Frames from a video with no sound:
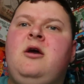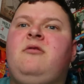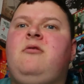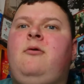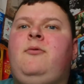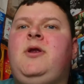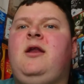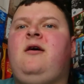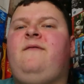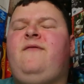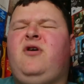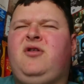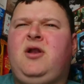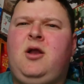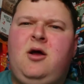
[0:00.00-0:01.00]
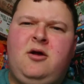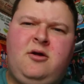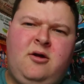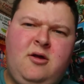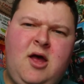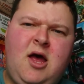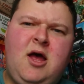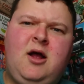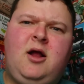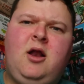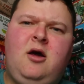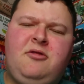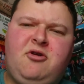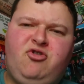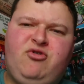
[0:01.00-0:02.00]
So we did our first
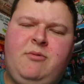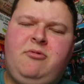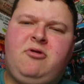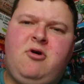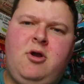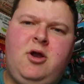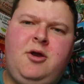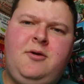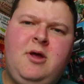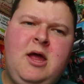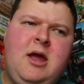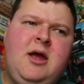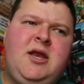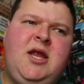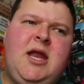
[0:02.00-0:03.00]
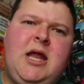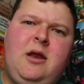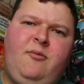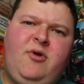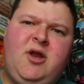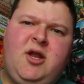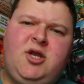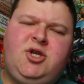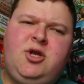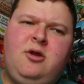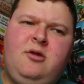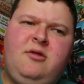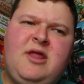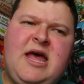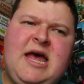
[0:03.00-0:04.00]
Glasgow trip to Scotland, Edinburgh
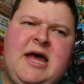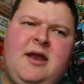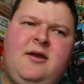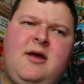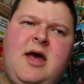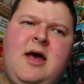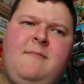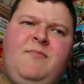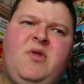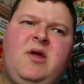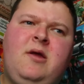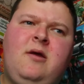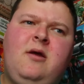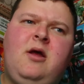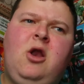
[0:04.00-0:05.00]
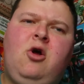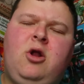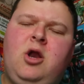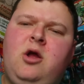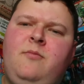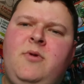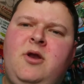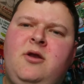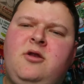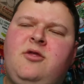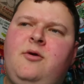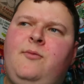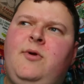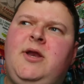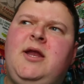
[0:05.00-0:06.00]
Dungeons, and Loch Lomond.
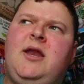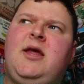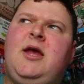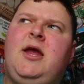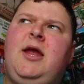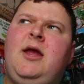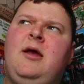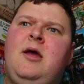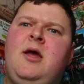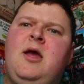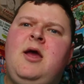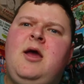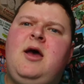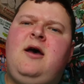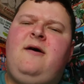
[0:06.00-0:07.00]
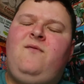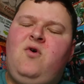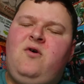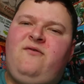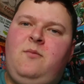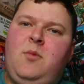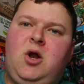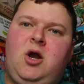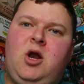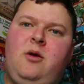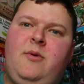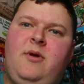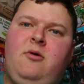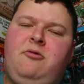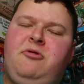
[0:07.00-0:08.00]
So we did a vlog from Loch Lomond.